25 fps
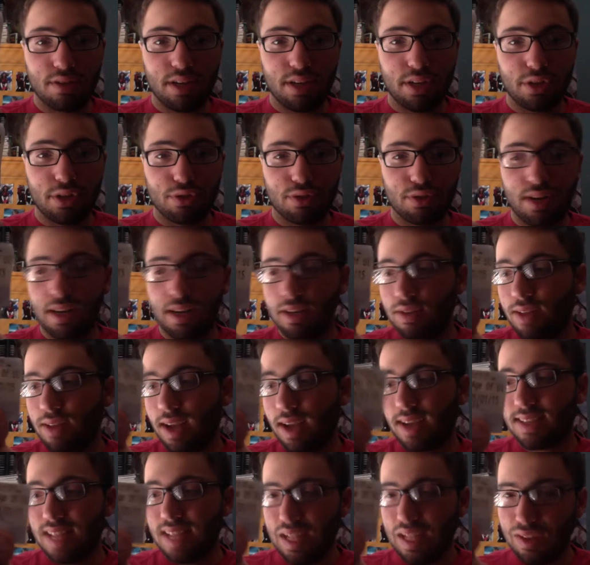Age of Ultron. I knew that
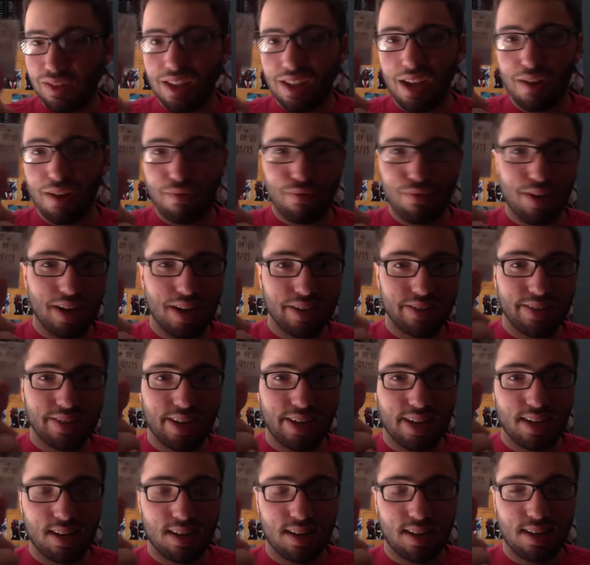because that looked like a Frank
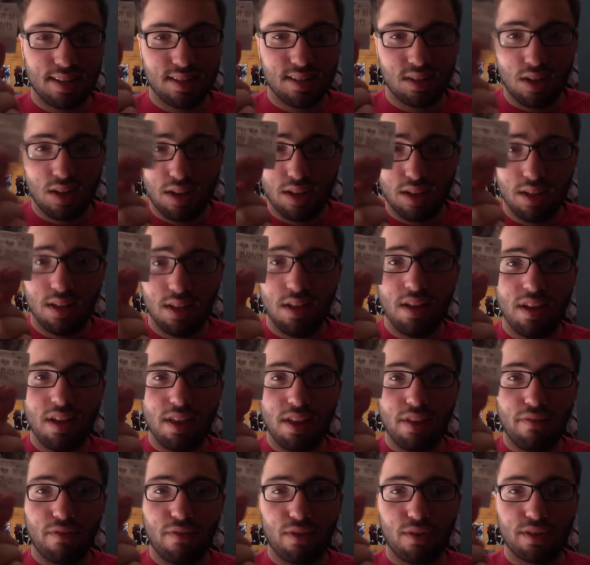sticker, and I saw
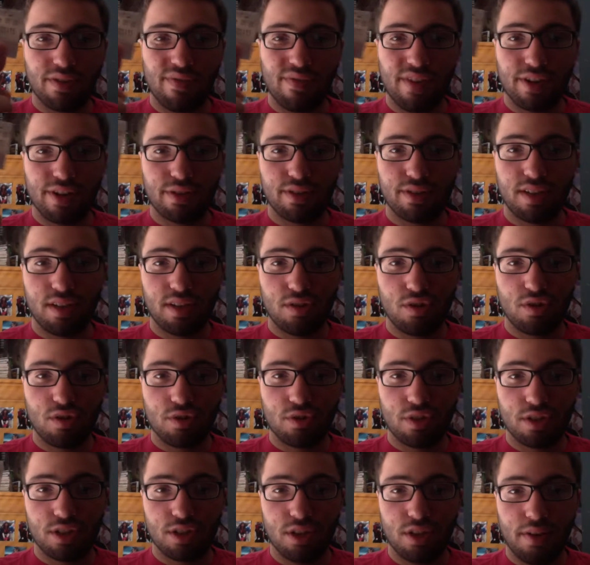the first Avengers Age of
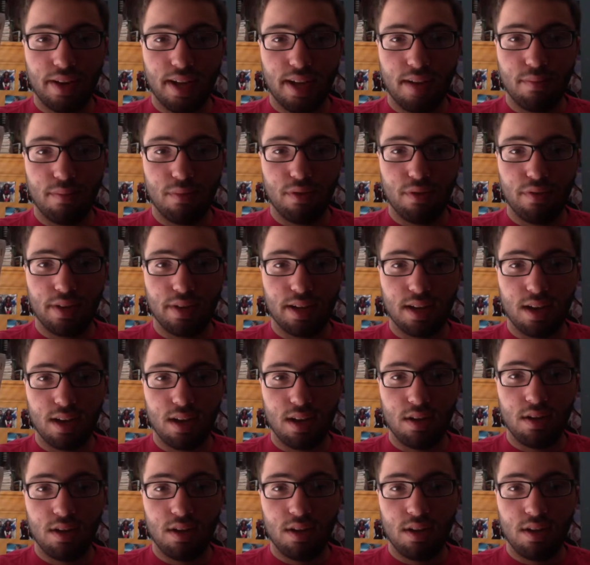Ultron showing at MovieCo.